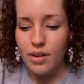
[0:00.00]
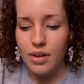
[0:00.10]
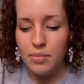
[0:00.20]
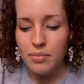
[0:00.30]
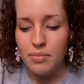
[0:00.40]

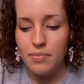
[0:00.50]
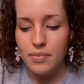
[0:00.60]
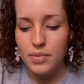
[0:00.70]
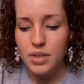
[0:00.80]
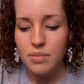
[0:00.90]

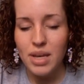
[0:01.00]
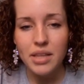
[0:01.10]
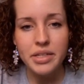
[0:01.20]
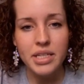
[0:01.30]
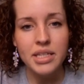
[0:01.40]
To
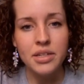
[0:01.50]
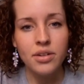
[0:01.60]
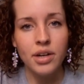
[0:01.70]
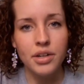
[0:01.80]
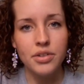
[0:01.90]
make this easier on